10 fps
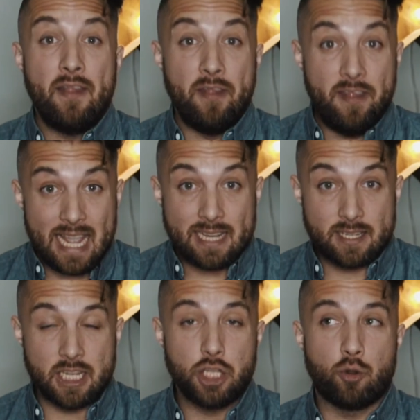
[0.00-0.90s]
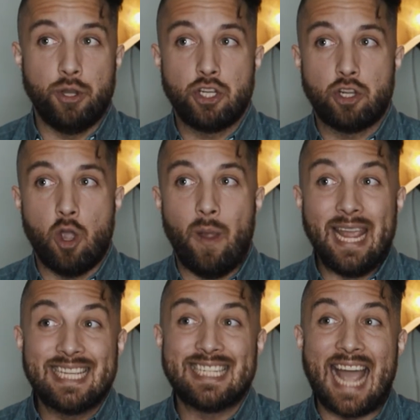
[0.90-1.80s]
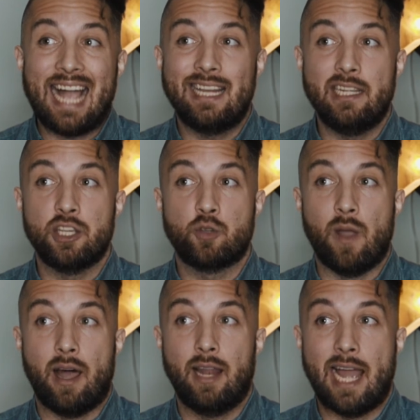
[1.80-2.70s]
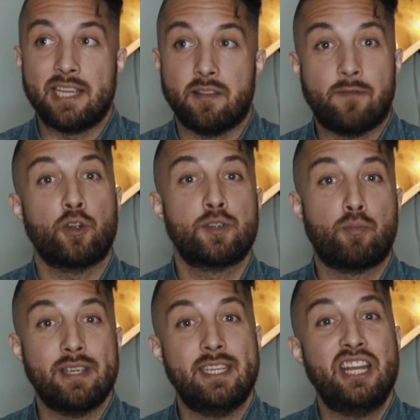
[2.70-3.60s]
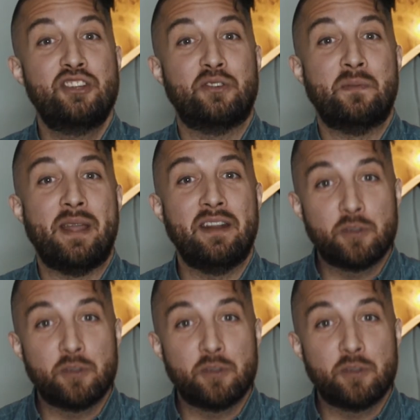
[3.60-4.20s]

This is going to go exactly as well as the first presidential debate of